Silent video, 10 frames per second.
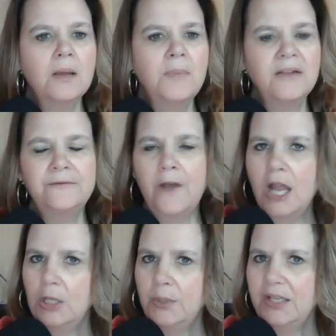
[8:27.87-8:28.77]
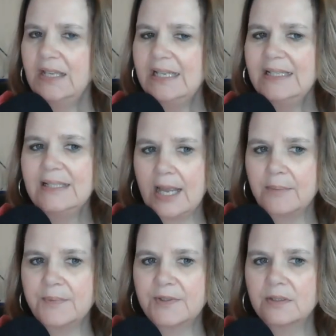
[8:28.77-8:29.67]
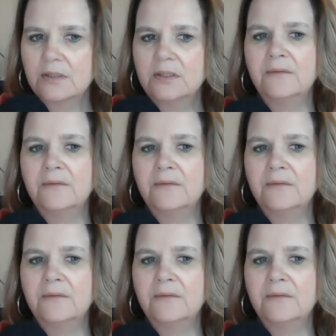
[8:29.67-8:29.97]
By following these steps,